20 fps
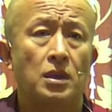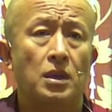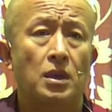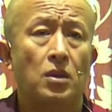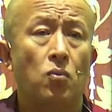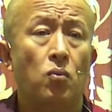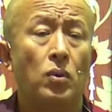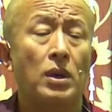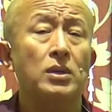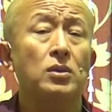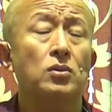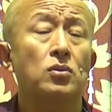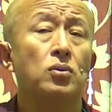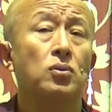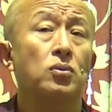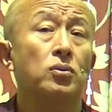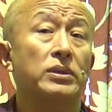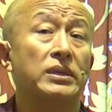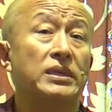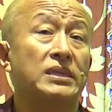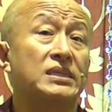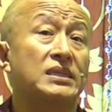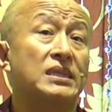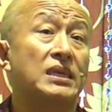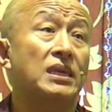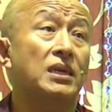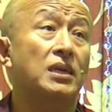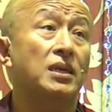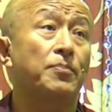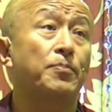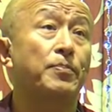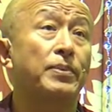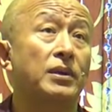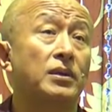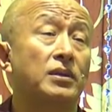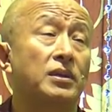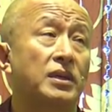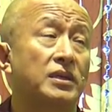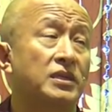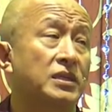One who is
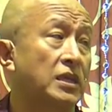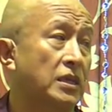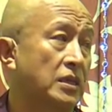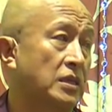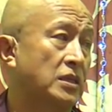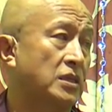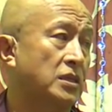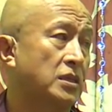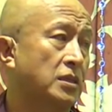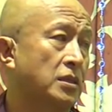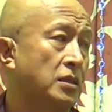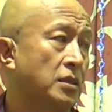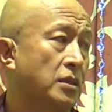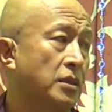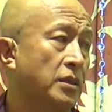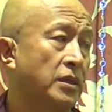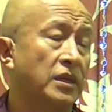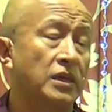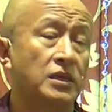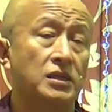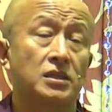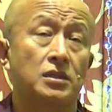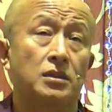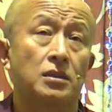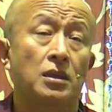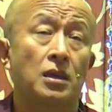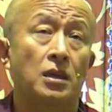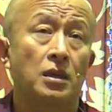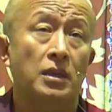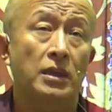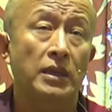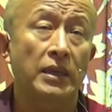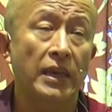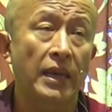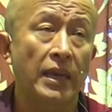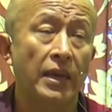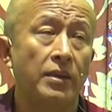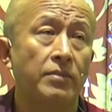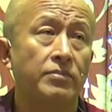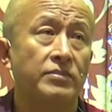liberated is
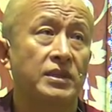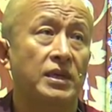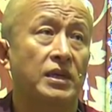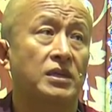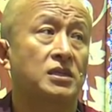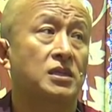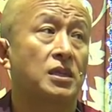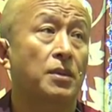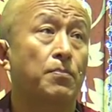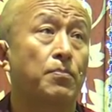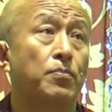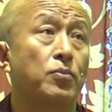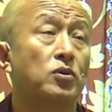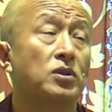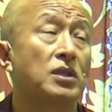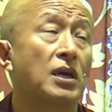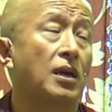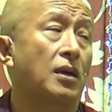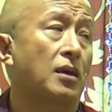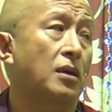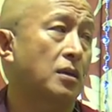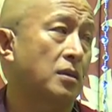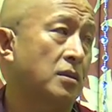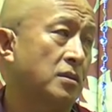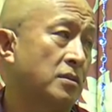named as the Buddha.